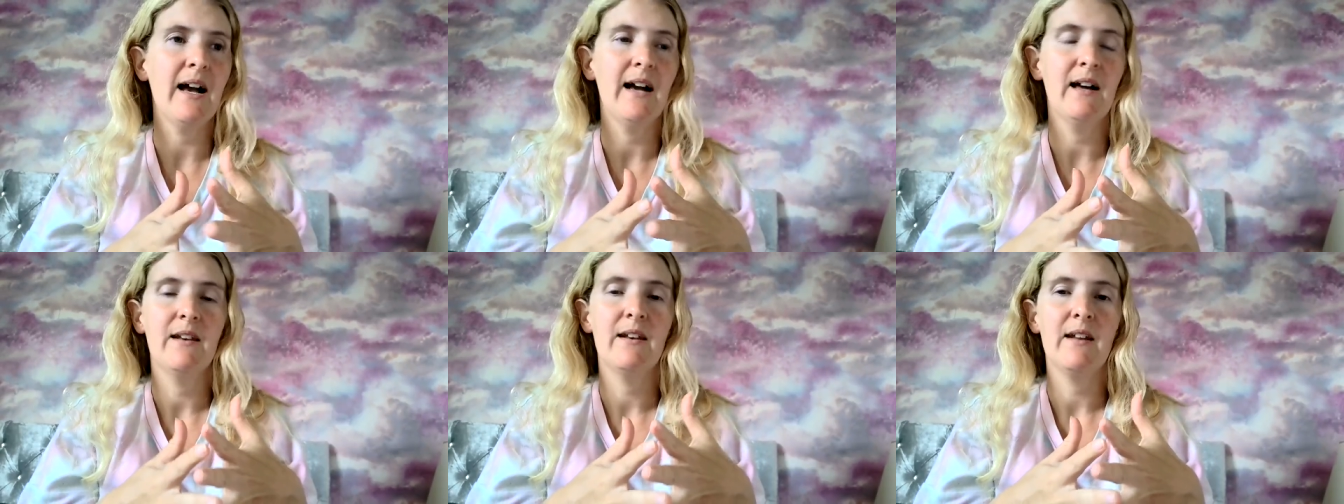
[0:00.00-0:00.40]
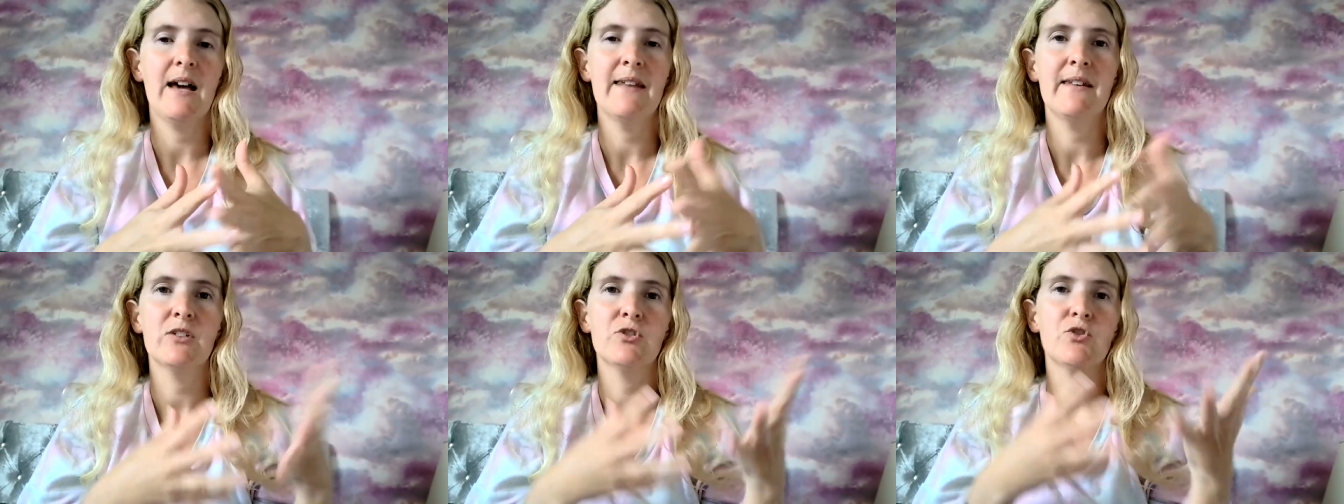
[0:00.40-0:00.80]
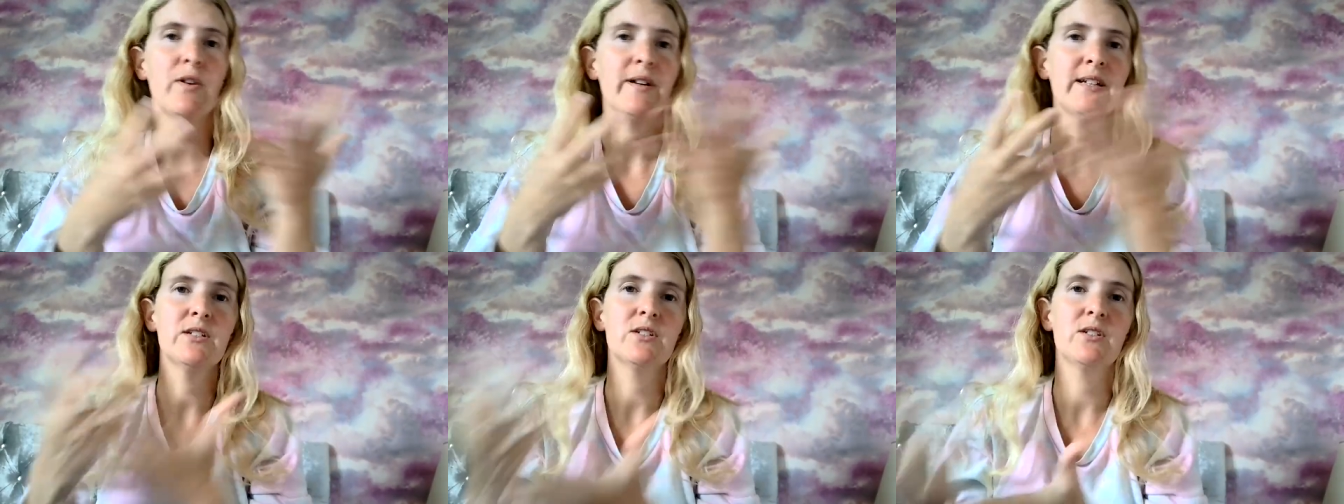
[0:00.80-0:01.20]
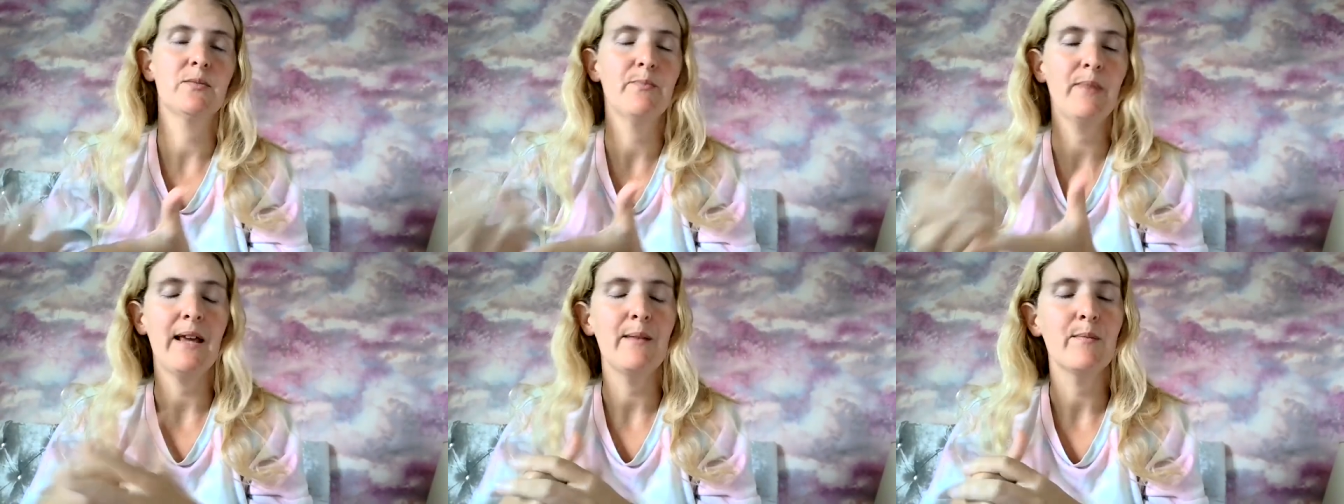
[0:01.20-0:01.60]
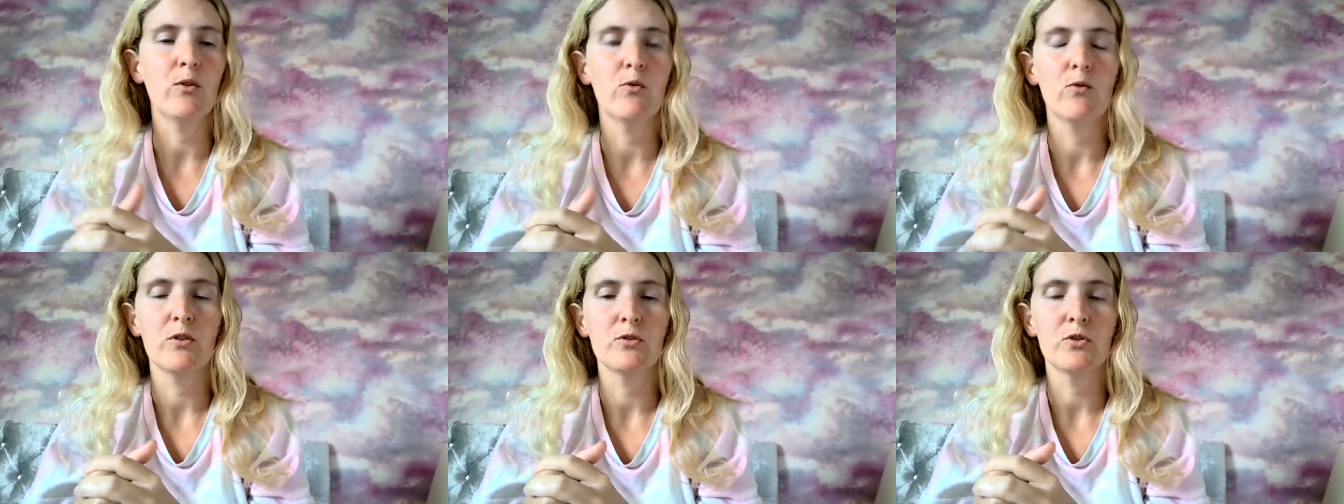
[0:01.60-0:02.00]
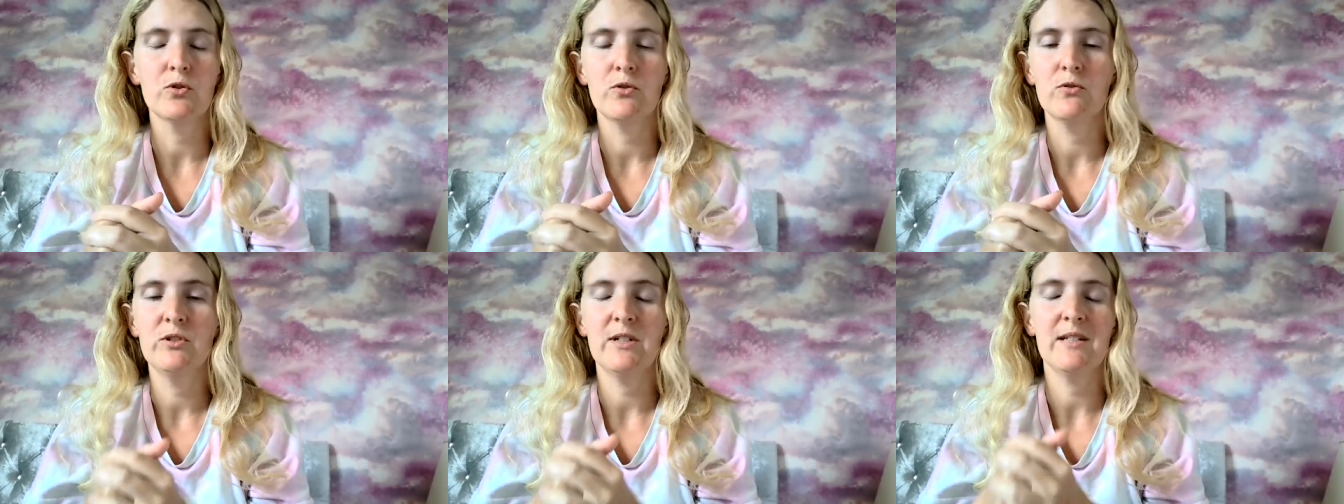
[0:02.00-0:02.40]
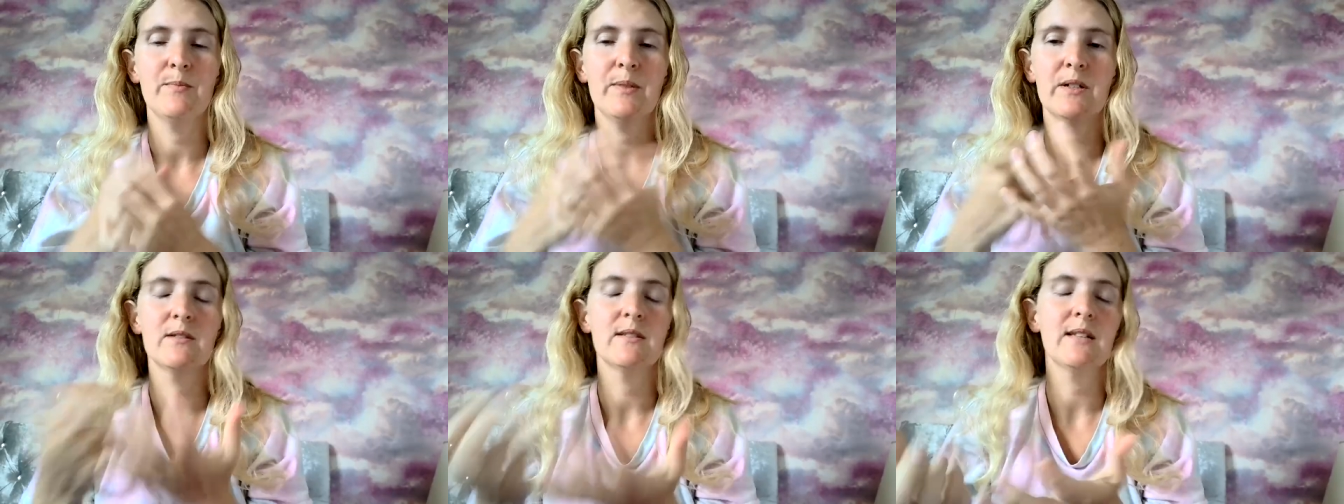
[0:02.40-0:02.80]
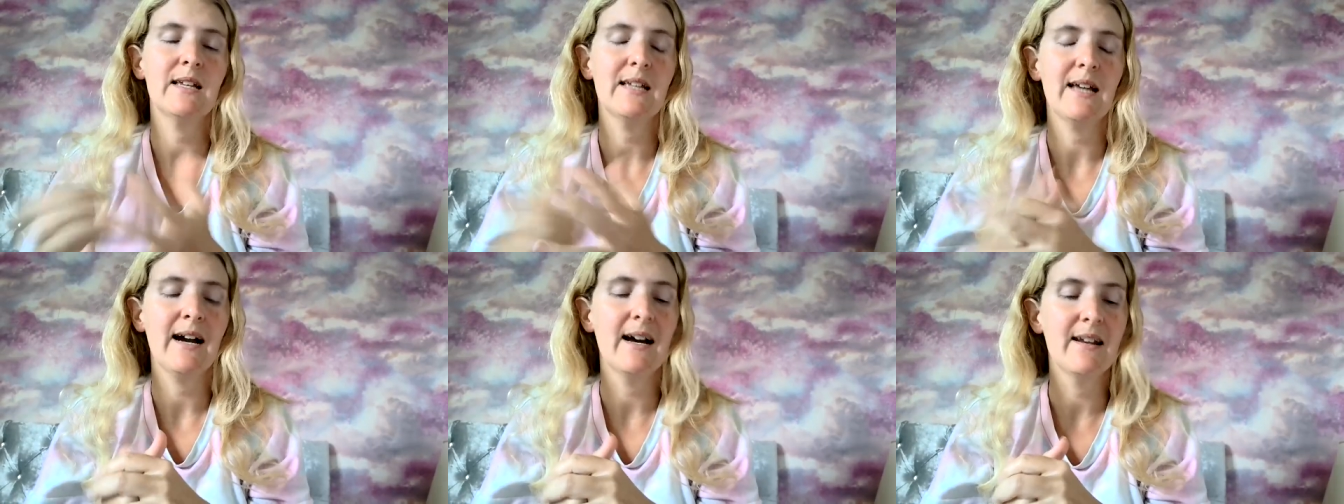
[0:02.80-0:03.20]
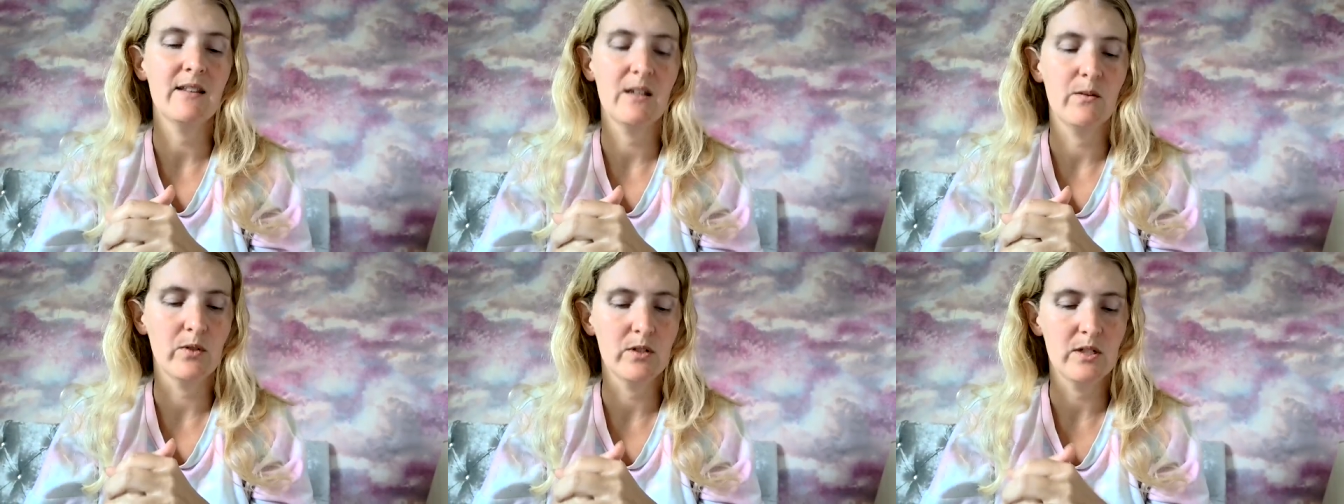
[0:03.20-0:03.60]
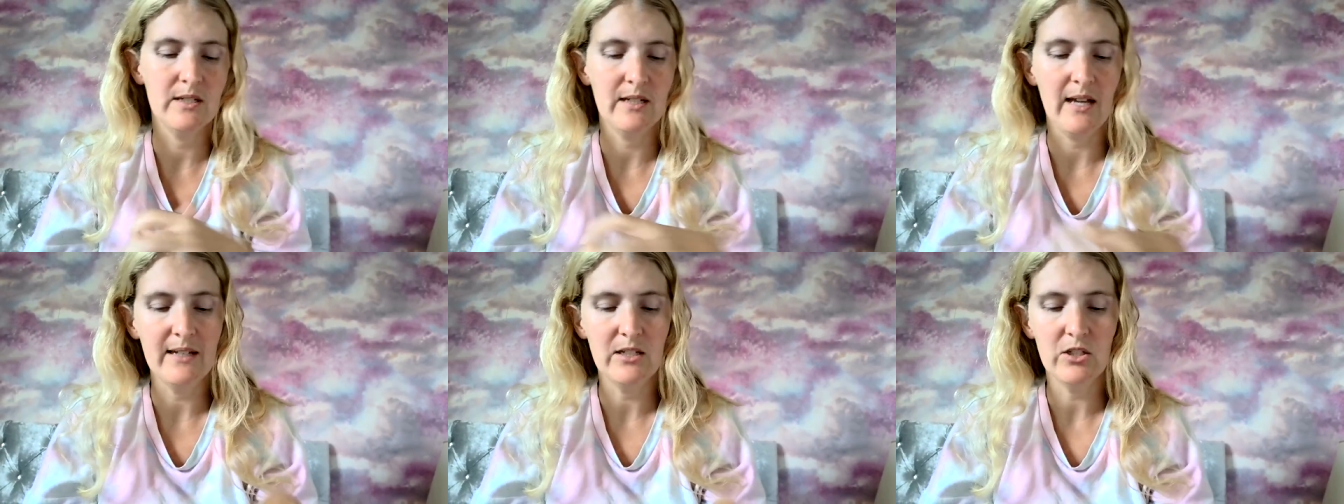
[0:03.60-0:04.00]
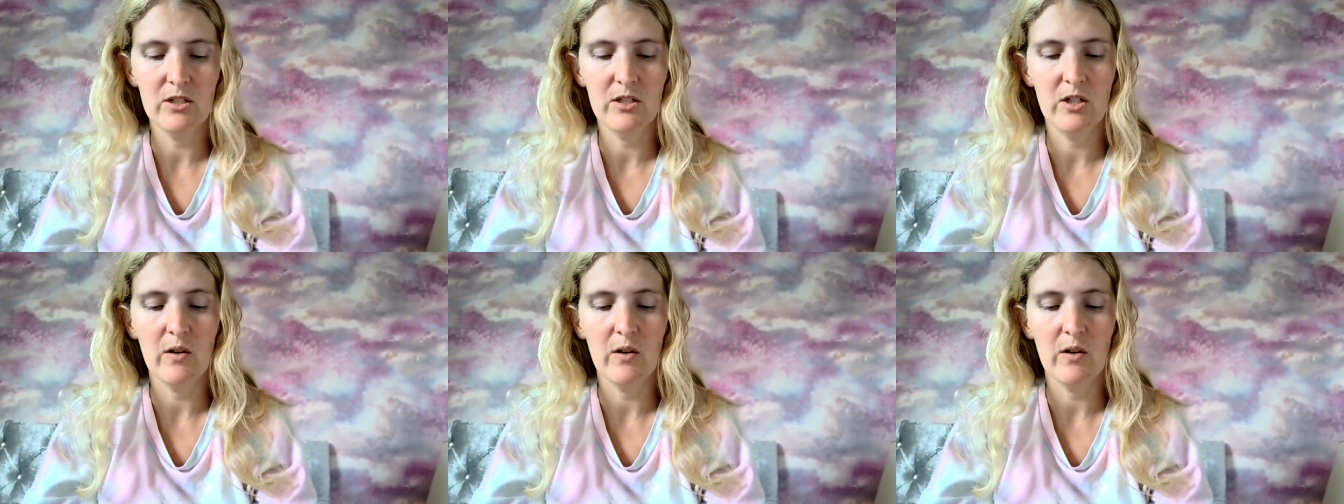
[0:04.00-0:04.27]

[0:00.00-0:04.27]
and and are trying to just blame it all on Sean just because they can and they want attention?